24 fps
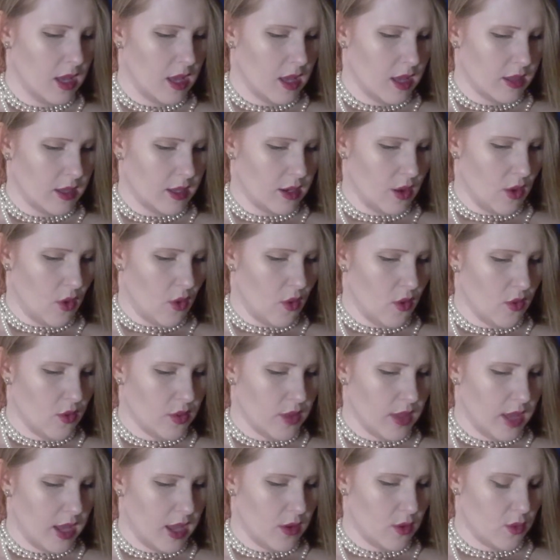that all
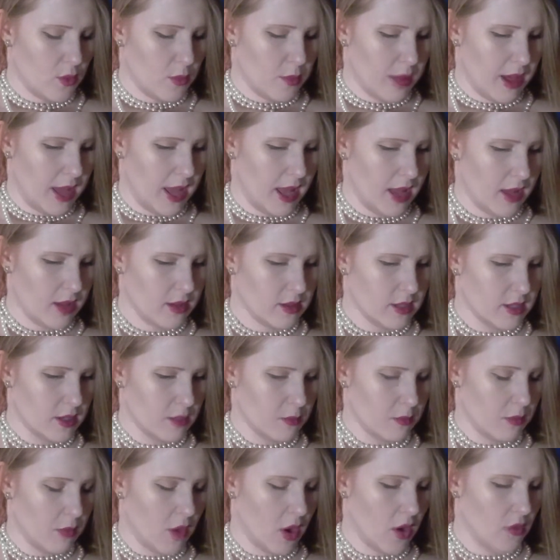they who beheld it
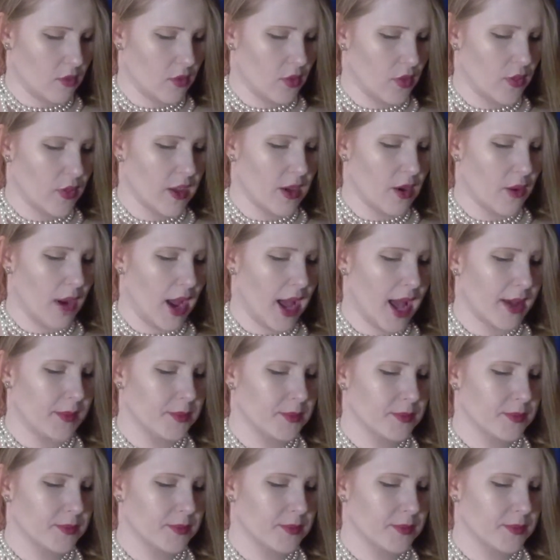marvelled thereat.